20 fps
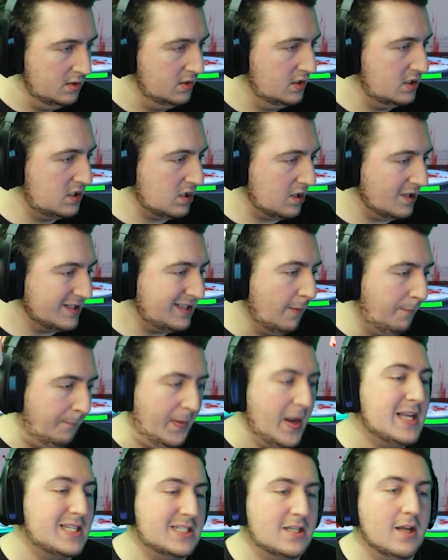This is like the
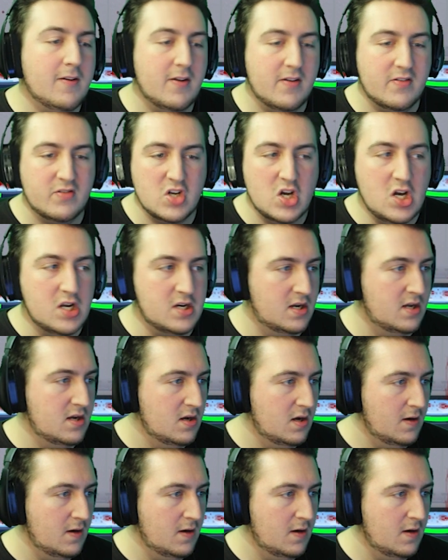best I've ever done.